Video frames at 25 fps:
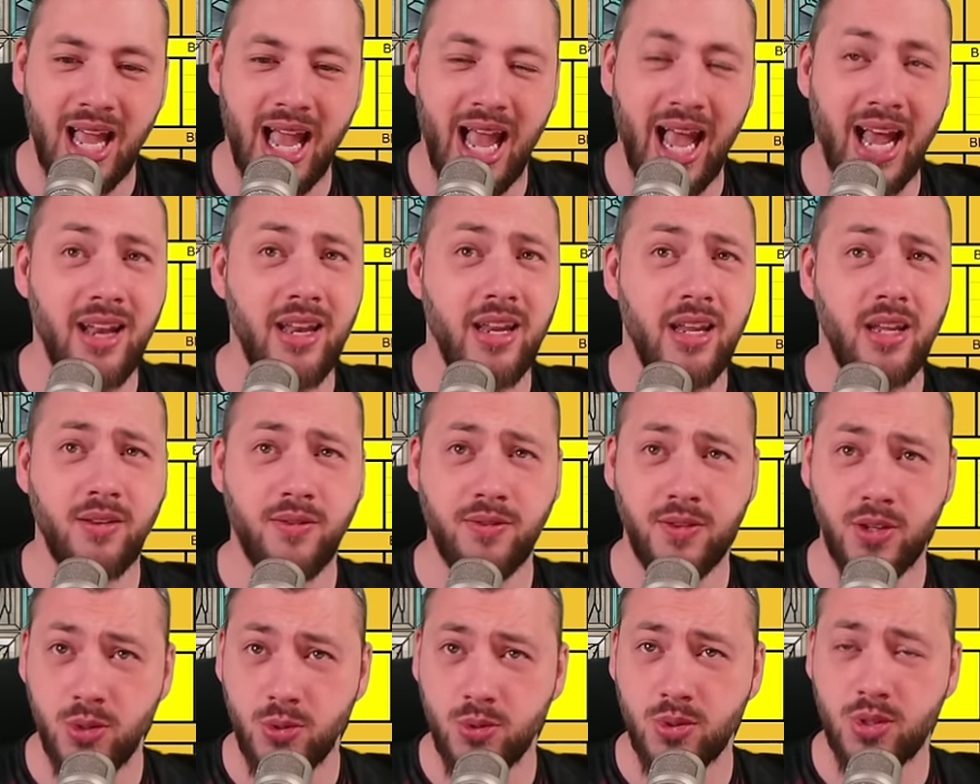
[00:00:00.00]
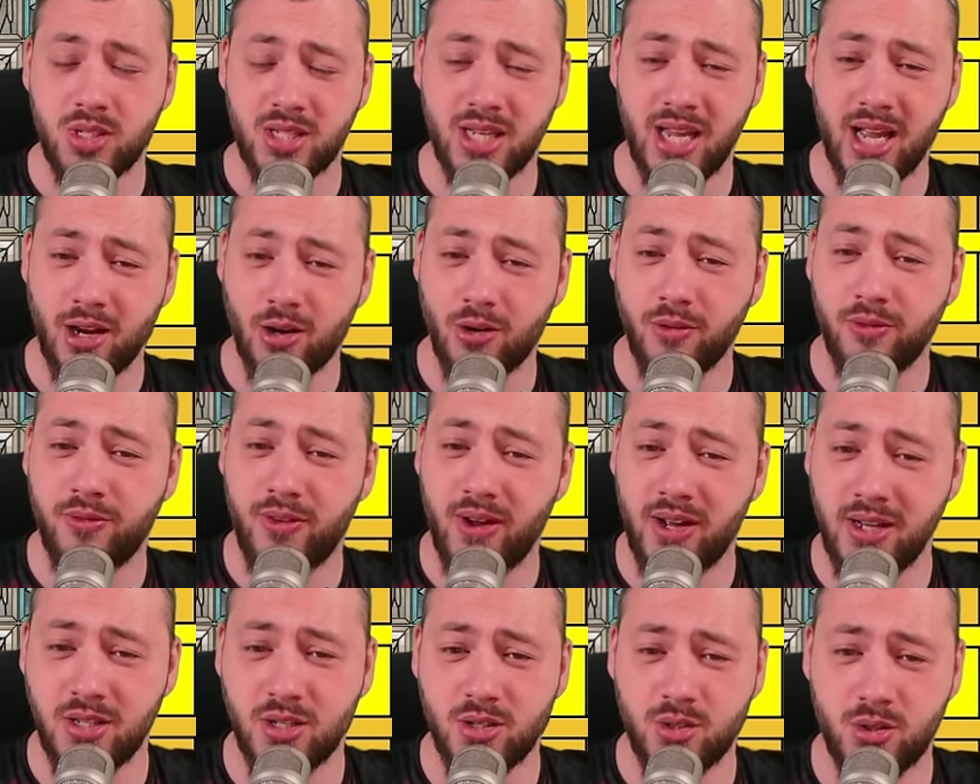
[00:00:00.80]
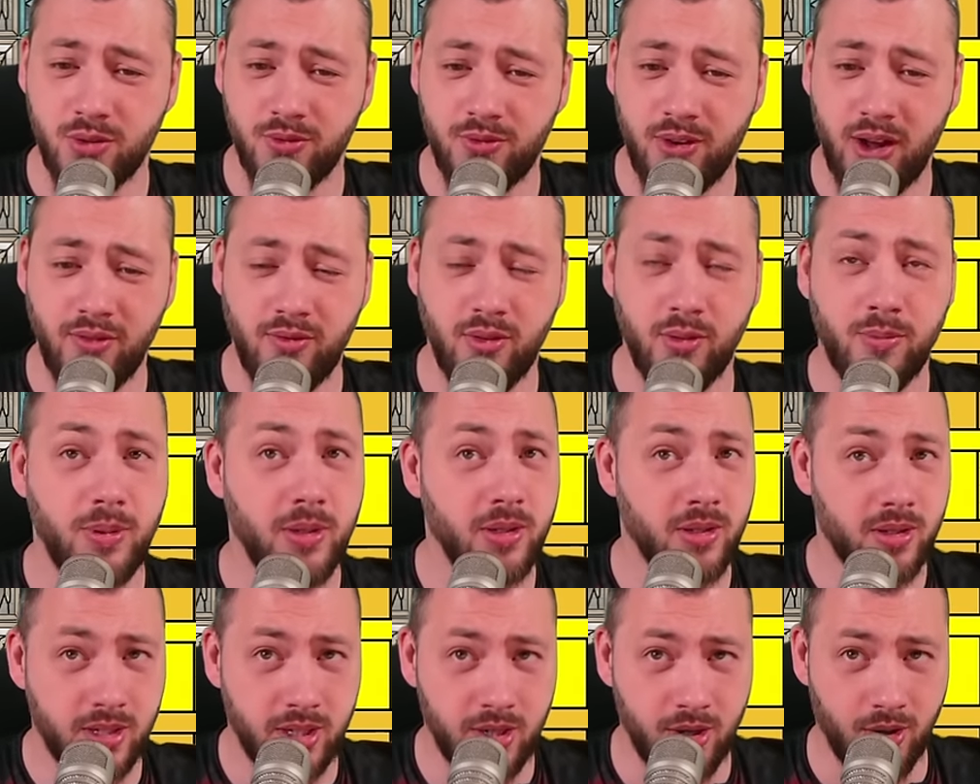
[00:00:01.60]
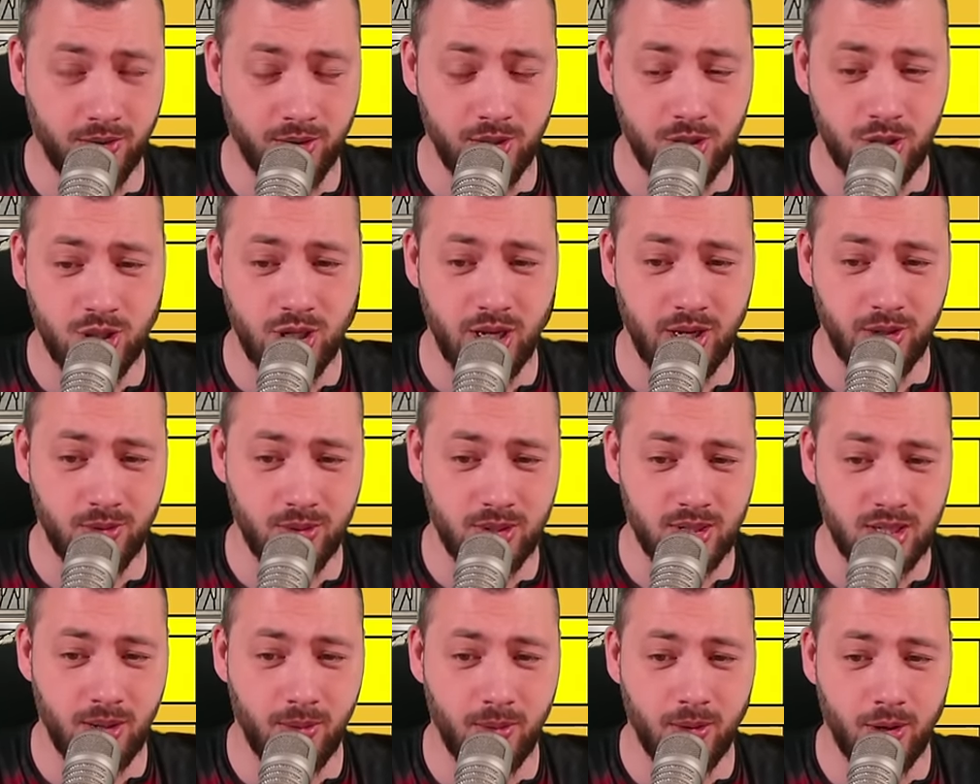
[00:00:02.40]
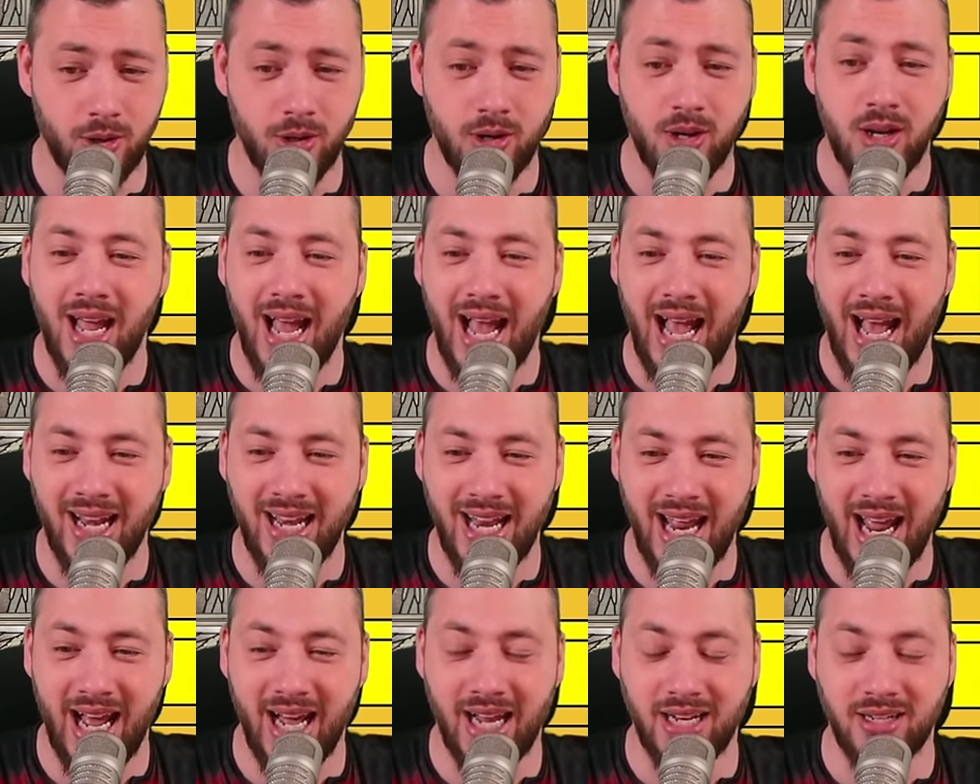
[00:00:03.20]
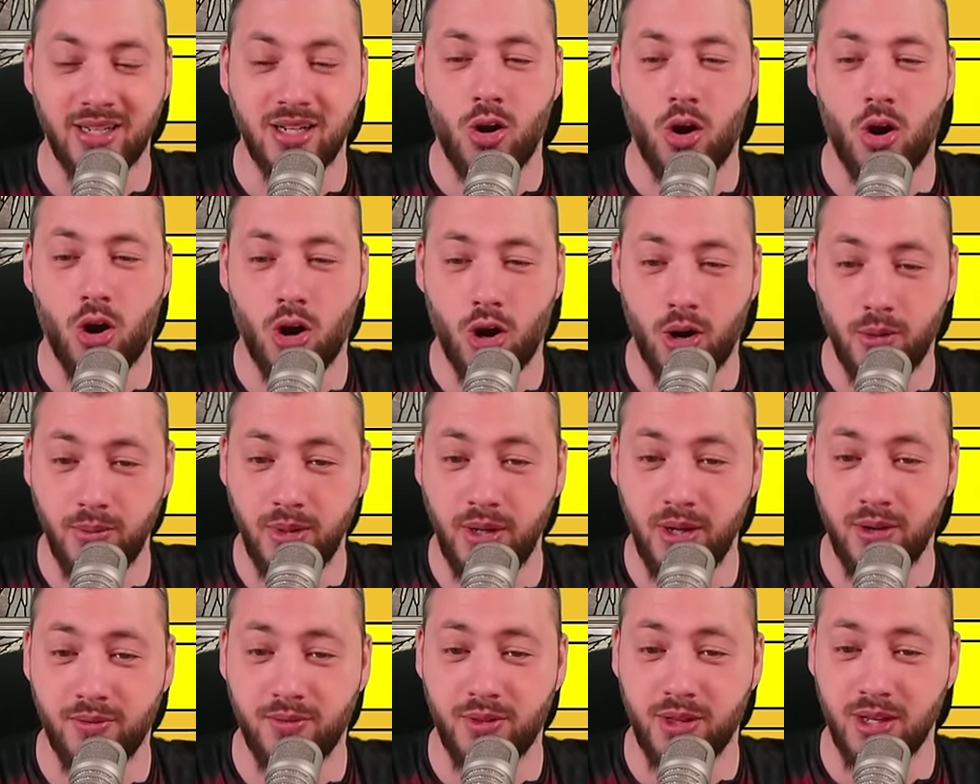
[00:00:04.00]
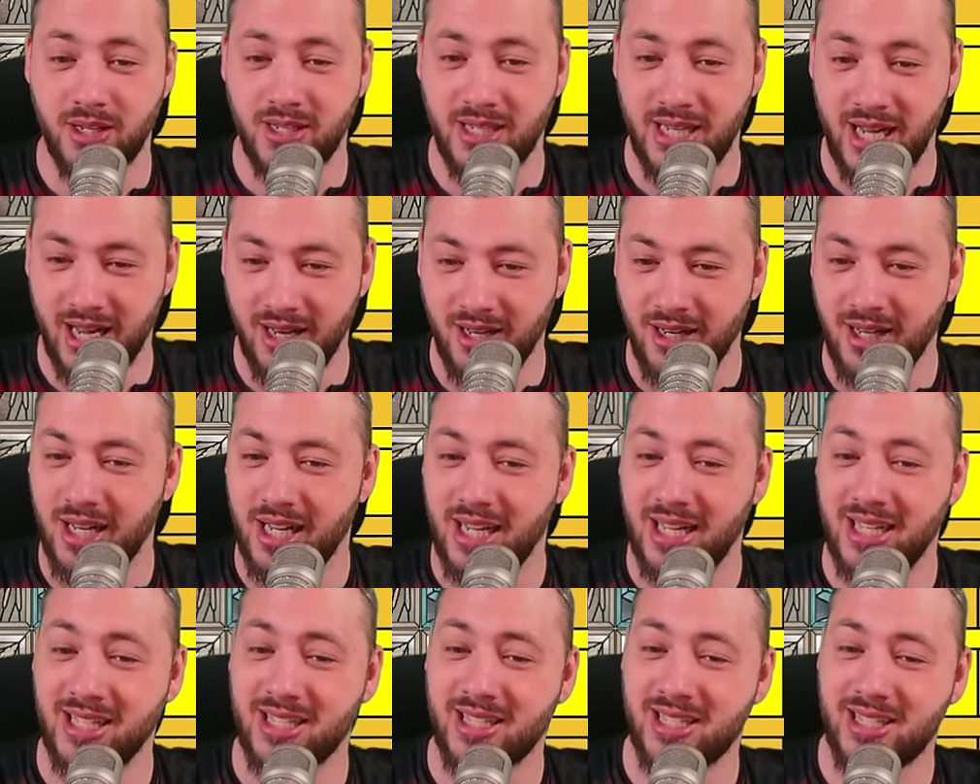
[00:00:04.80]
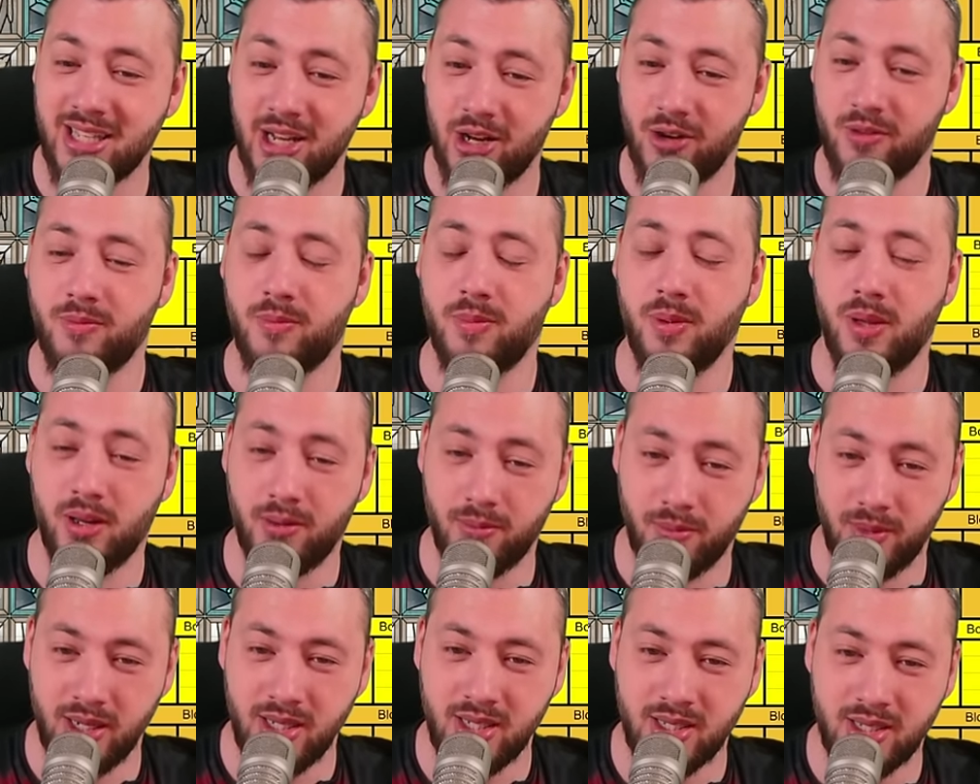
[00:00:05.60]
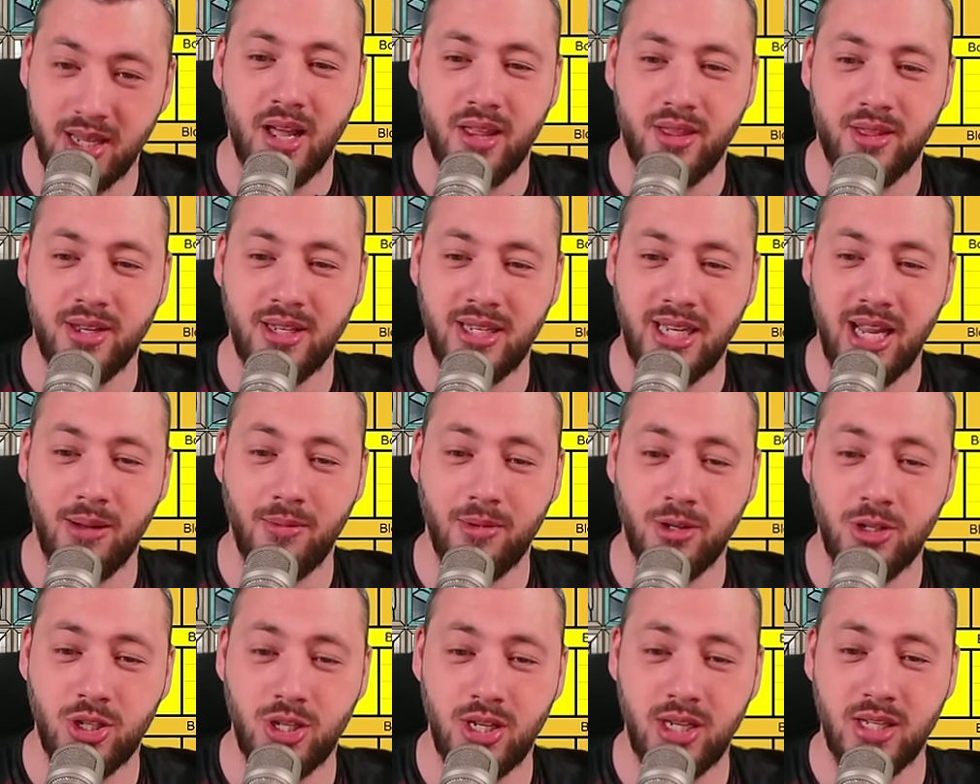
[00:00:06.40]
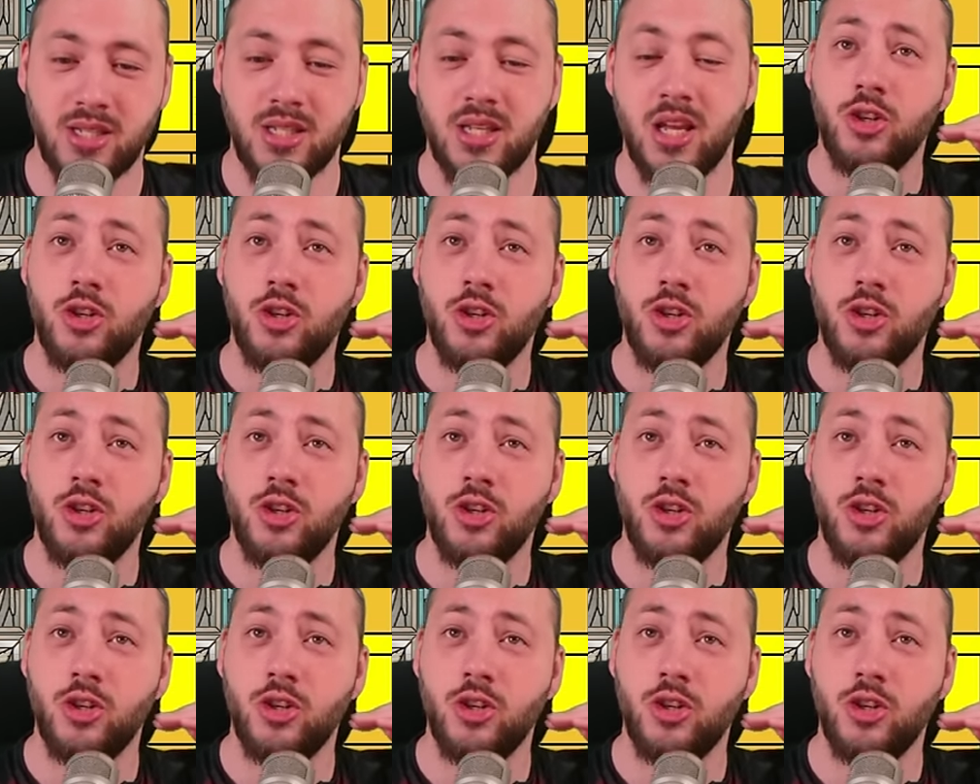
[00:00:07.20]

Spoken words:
and if you sacrifice survivability on the Shadow Summoner and add Army of the Dead instead of Blood Mist, the damage is